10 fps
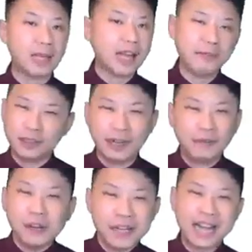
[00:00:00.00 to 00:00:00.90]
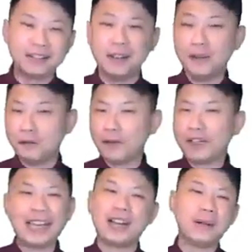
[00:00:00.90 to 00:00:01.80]
But after a few days, right, you
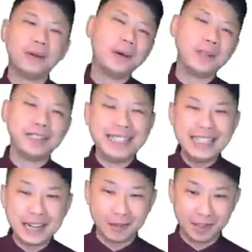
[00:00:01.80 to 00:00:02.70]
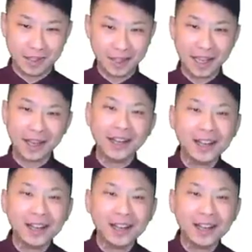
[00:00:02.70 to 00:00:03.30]
forget about all the details.